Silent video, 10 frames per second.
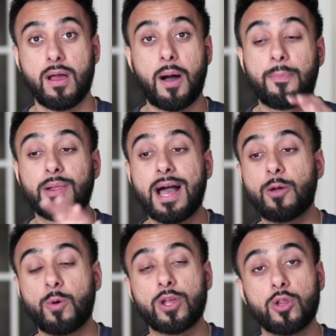Apply
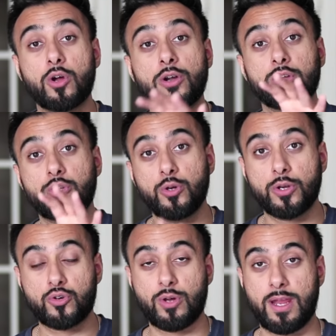what you learn to
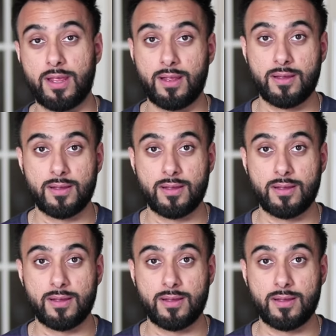your trading.